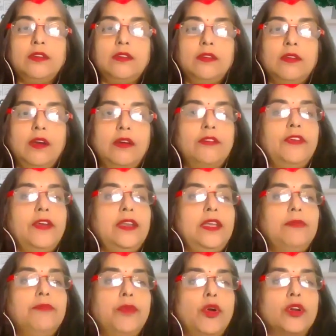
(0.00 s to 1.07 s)
a very
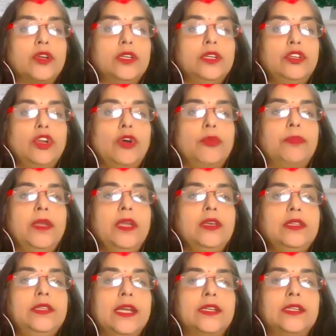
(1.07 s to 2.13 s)
important topic,
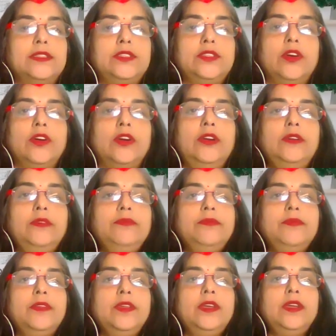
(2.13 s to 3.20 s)
that is your
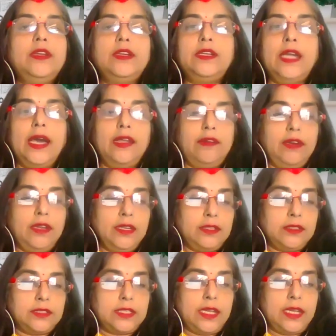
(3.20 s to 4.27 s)

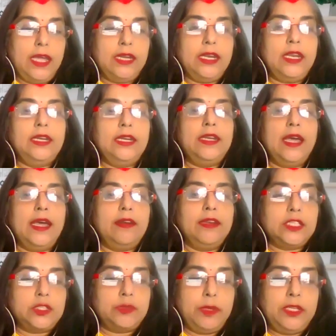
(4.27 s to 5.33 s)
direct and
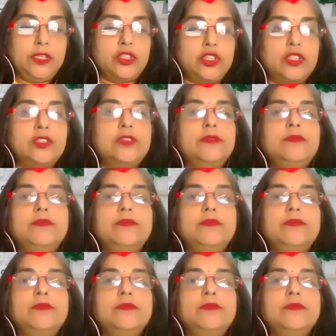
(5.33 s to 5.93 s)
indirect speech.